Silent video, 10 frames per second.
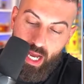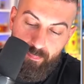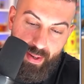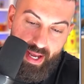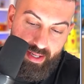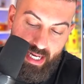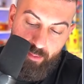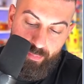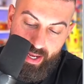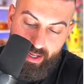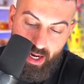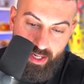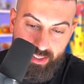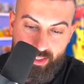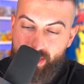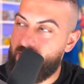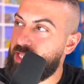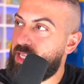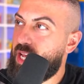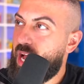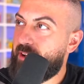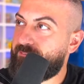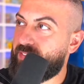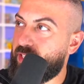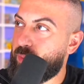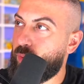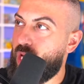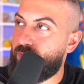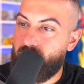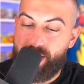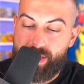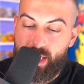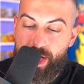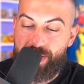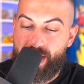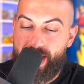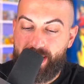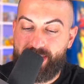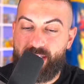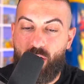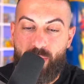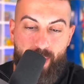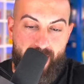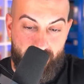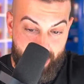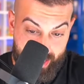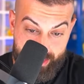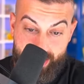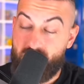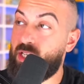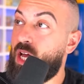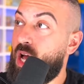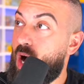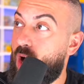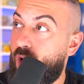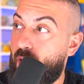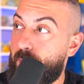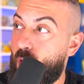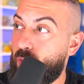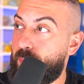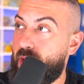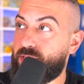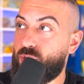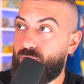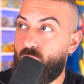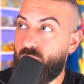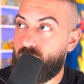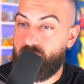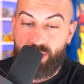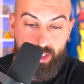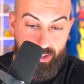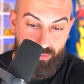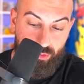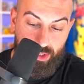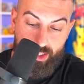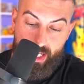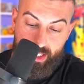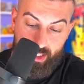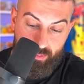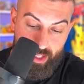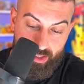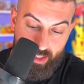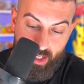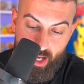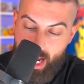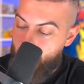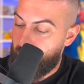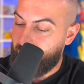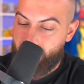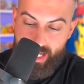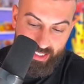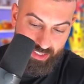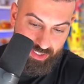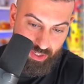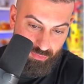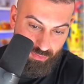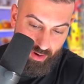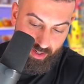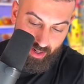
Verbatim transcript: Not bad, not bad. Honestly, I feel like we're gonna have a nice selection. I can't see all the packs, but I can see um, all the packs so far look like they're different, which is actually amazing. I'm really liking this so far.